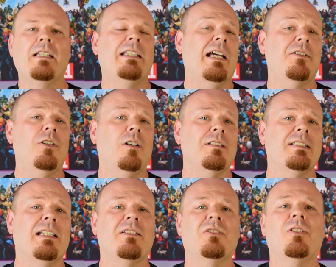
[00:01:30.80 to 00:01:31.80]
Now you're all
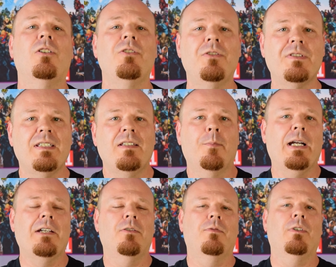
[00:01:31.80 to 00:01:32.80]
set to start using the
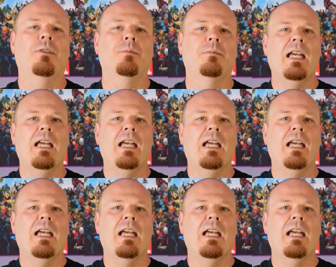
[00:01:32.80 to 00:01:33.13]
microphone.